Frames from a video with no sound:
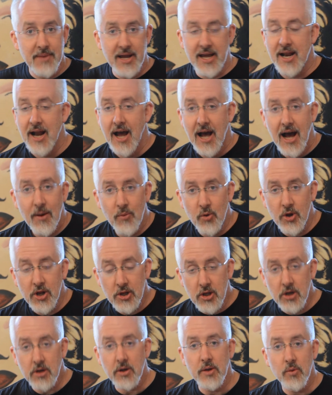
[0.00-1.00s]
And man,
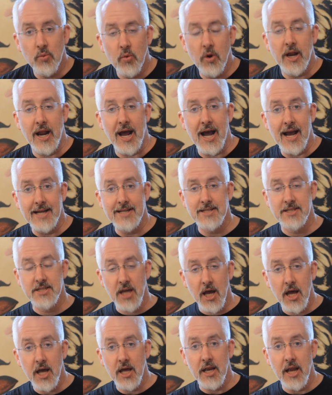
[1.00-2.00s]
look at what
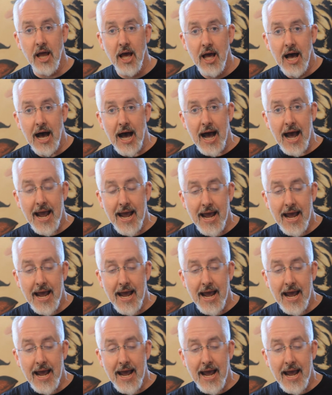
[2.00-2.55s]
I had done.